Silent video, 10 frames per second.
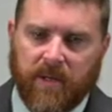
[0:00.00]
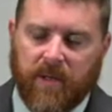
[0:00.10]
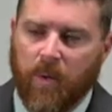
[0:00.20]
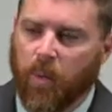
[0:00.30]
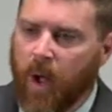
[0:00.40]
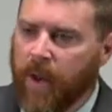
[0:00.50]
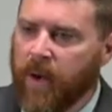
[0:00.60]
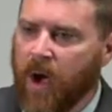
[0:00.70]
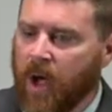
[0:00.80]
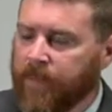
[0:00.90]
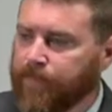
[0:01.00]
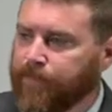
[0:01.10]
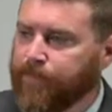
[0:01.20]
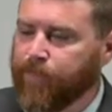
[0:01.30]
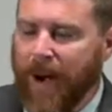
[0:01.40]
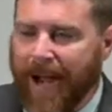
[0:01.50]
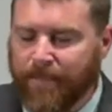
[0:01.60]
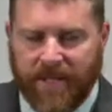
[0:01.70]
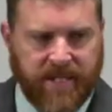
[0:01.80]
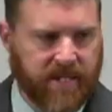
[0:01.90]
They run on
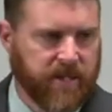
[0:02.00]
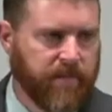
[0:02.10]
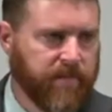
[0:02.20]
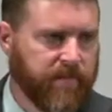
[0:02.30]
pragmatism.